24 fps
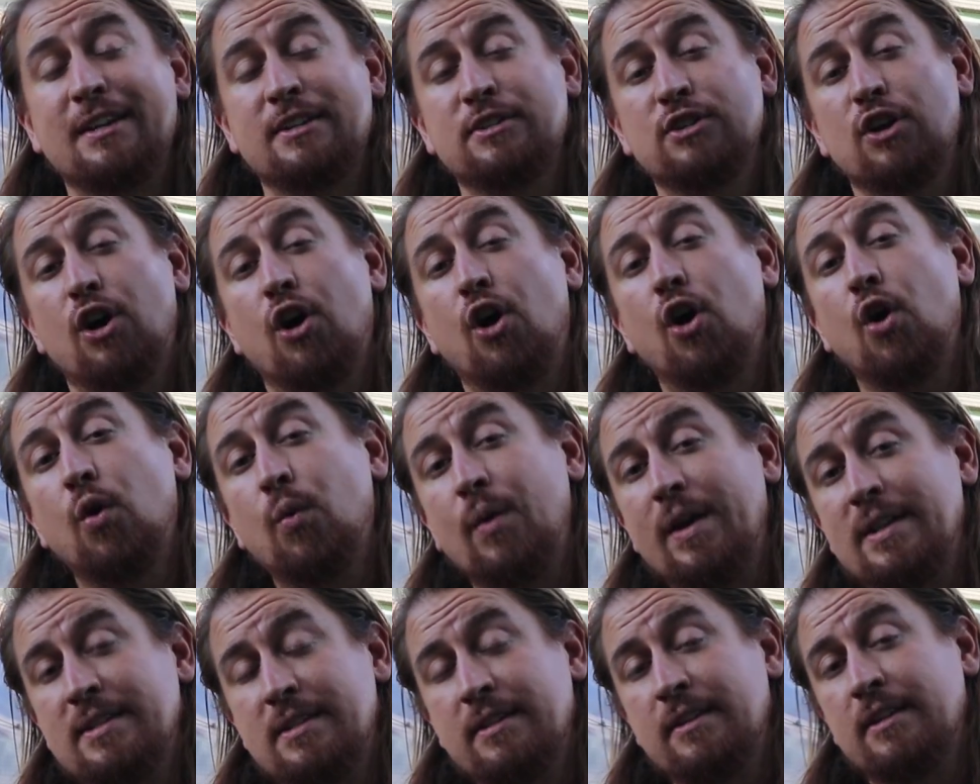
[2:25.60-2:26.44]
is
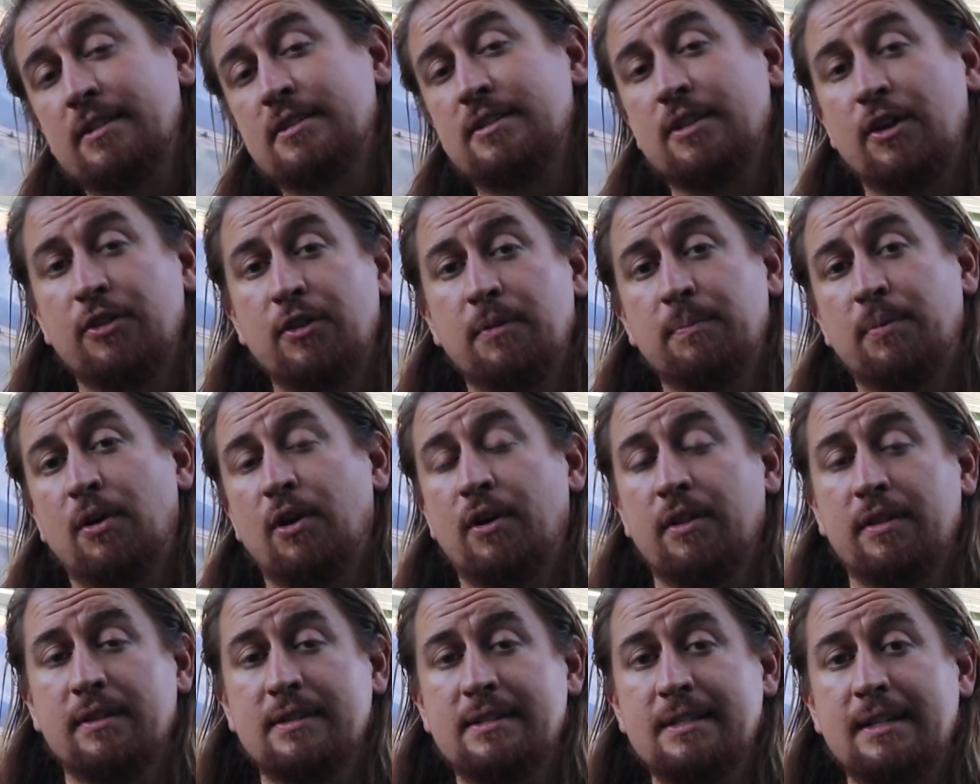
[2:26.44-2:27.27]
always in the southern
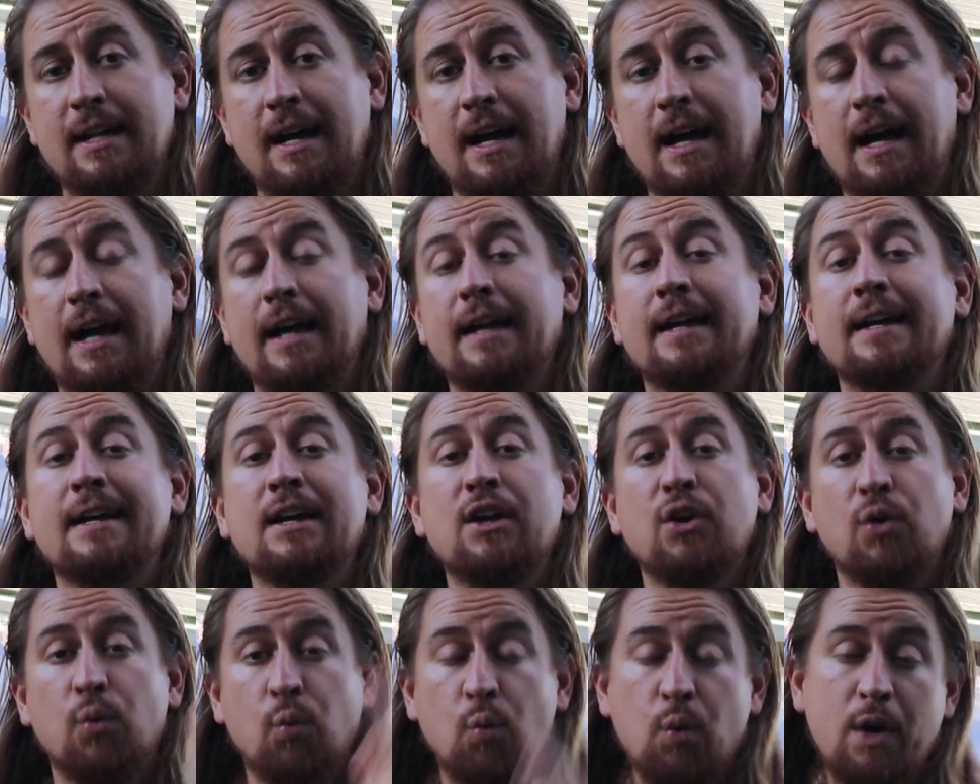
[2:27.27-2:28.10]
part of the sky
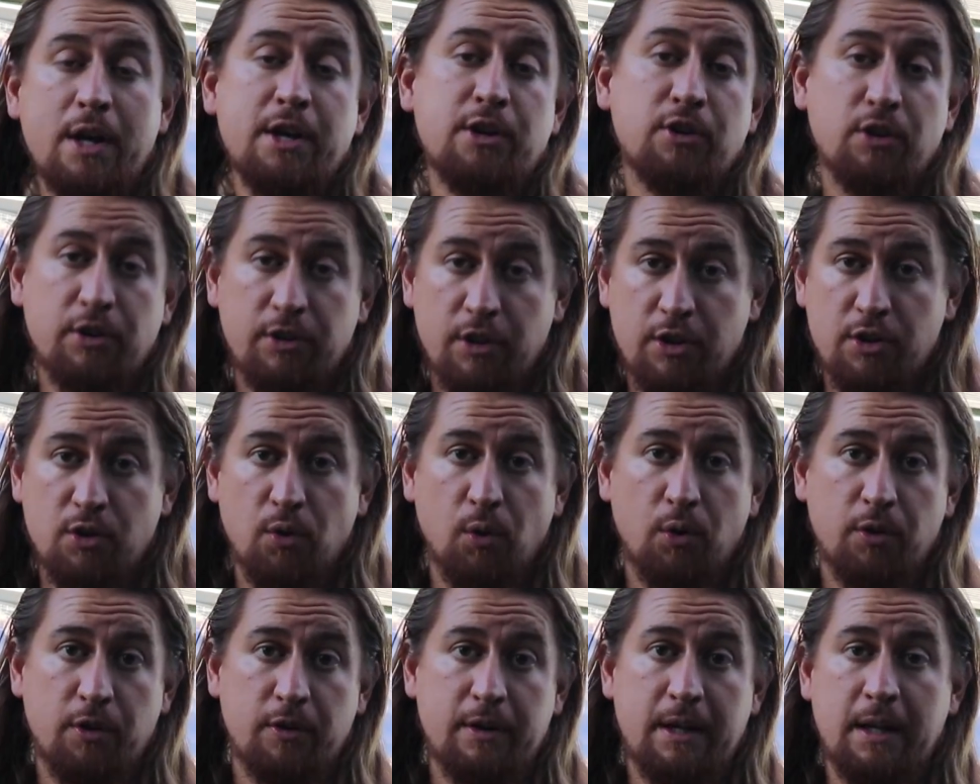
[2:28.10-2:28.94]
when you're in the
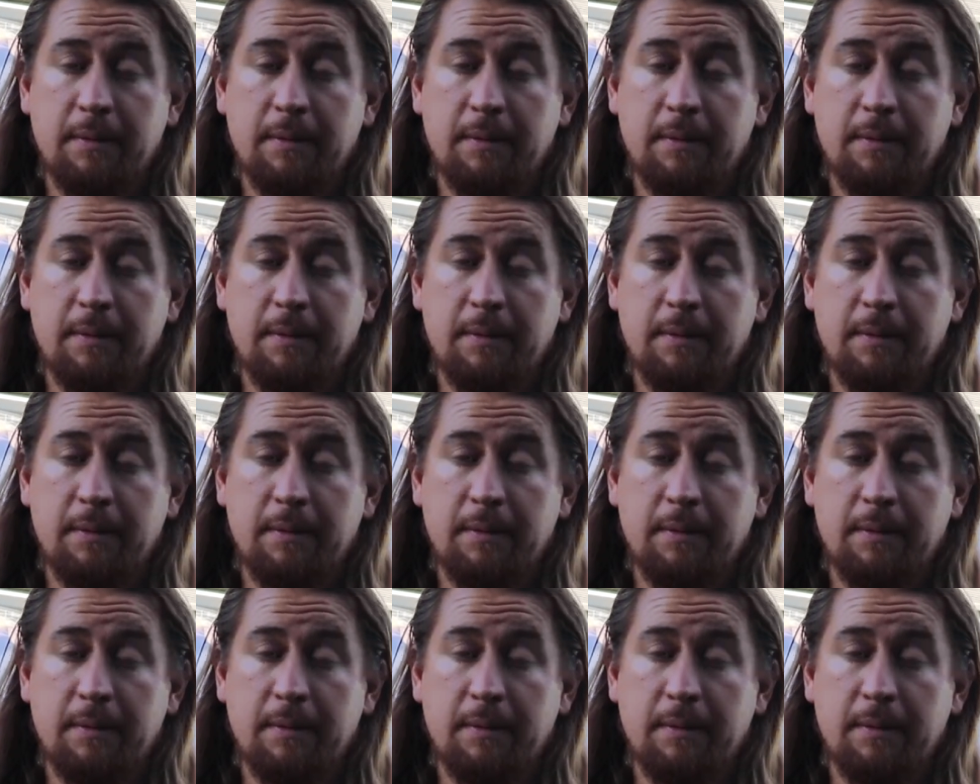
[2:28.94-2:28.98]
northern